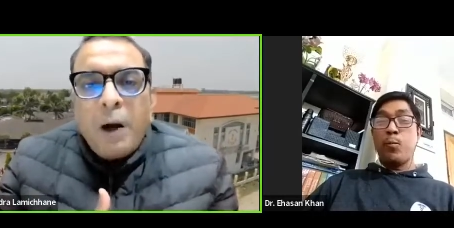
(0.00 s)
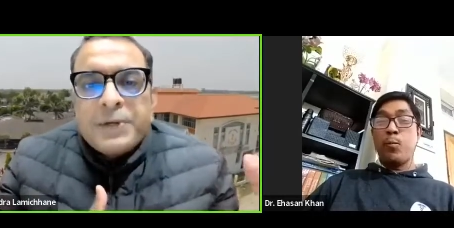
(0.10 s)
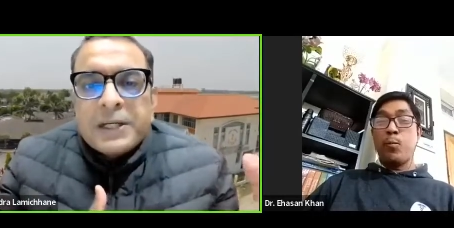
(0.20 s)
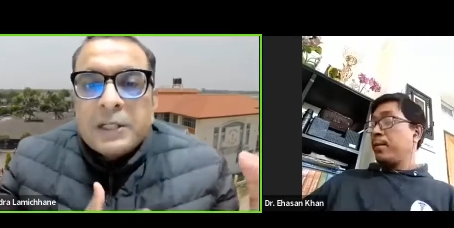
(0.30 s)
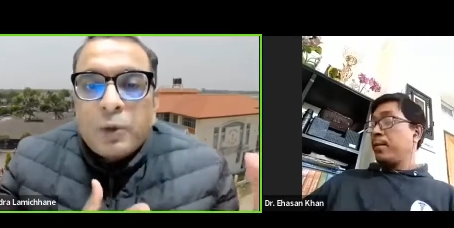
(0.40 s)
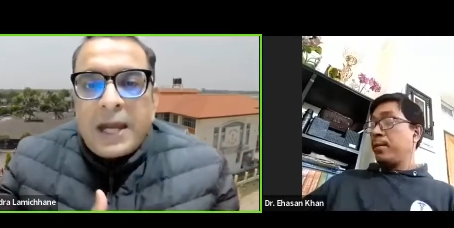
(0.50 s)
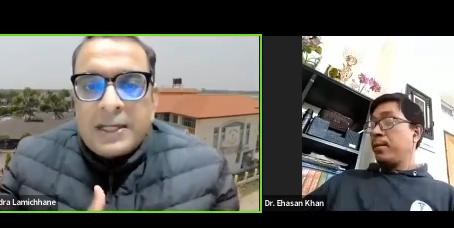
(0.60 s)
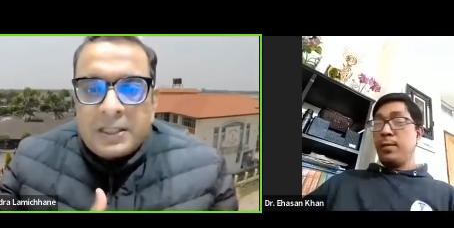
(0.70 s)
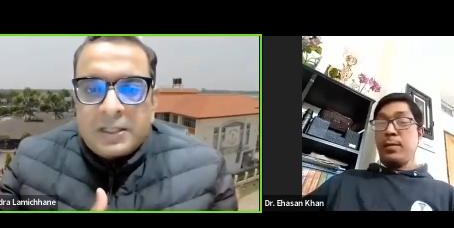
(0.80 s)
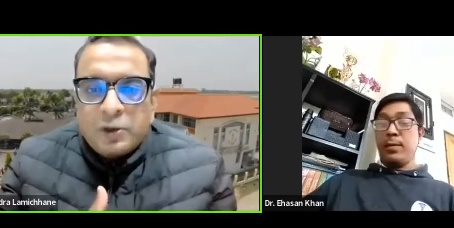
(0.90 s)
Speaker 1: So these
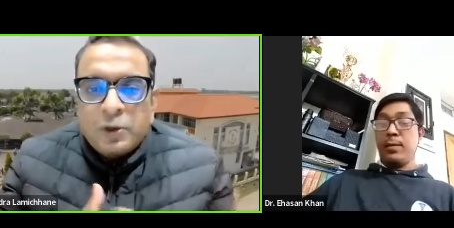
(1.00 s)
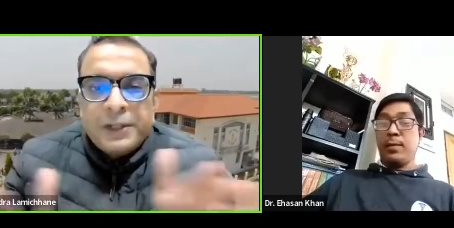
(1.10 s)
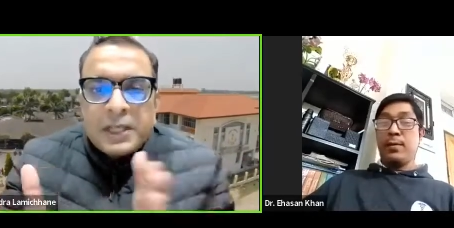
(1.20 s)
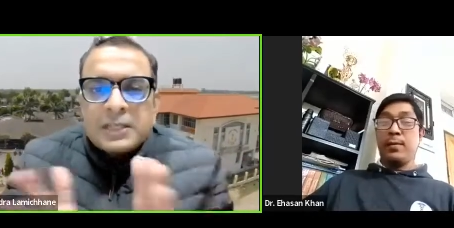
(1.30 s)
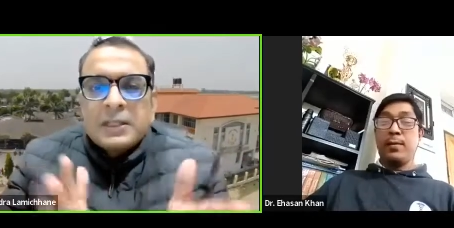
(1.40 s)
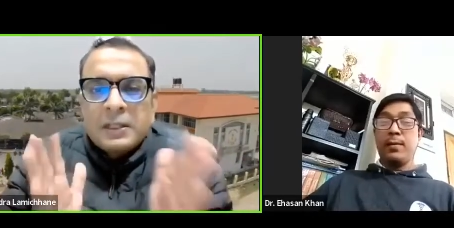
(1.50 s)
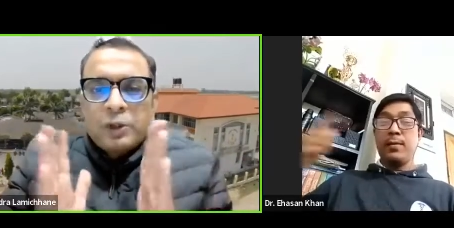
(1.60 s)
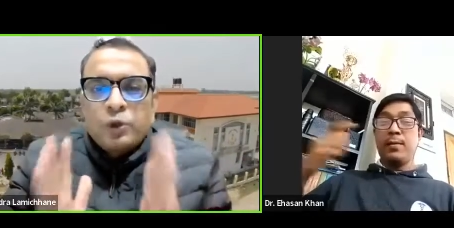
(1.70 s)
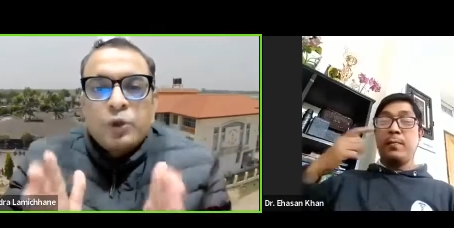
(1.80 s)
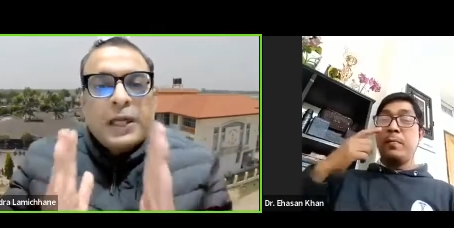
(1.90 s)
two things you must
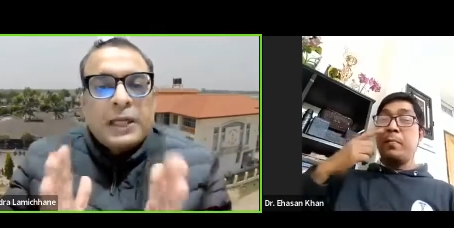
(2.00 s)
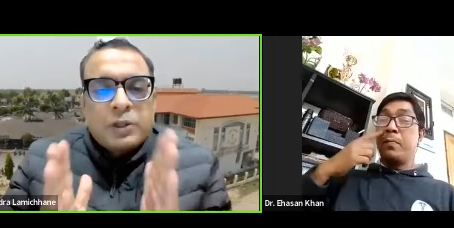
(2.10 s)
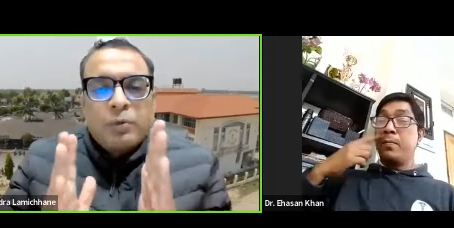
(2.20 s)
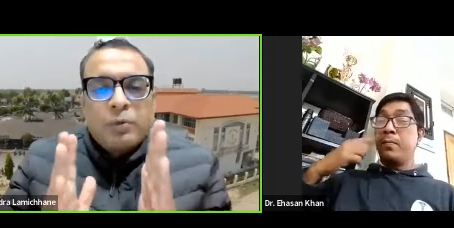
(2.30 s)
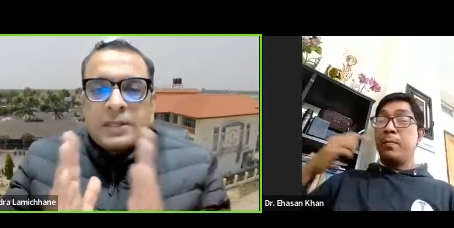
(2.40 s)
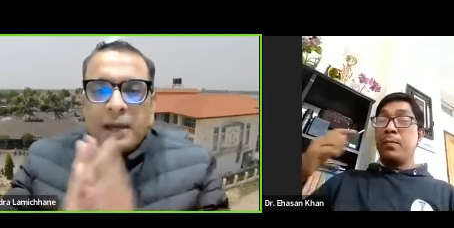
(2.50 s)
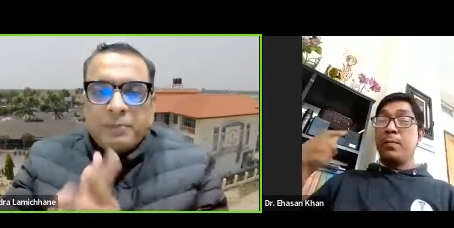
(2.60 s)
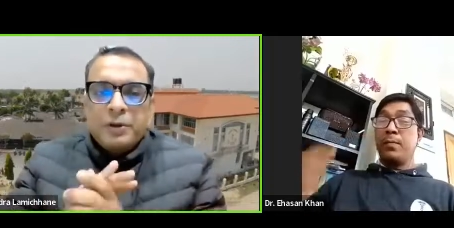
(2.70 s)
have to differentiate.